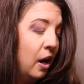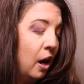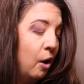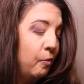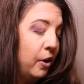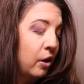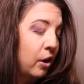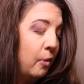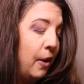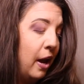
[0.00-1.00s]
And we are going
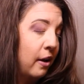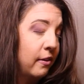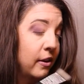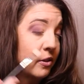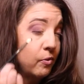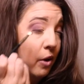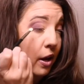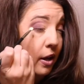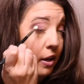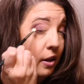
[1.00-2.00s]
to pack this
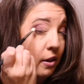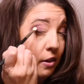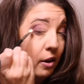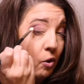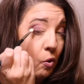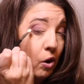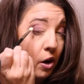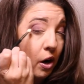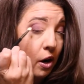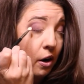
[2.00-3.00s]
right in the
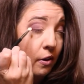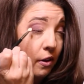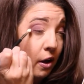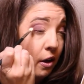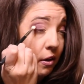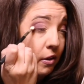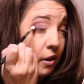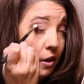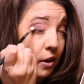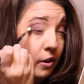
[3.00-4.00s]
corner, the
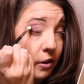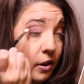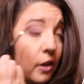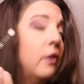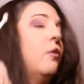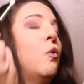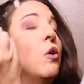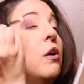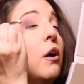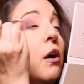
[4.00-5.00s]
little
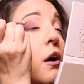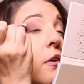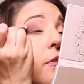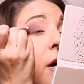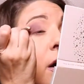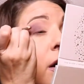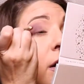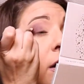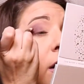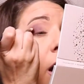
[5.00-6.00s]
corner of
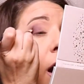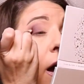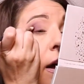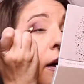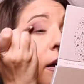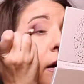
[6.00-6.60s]
our eye.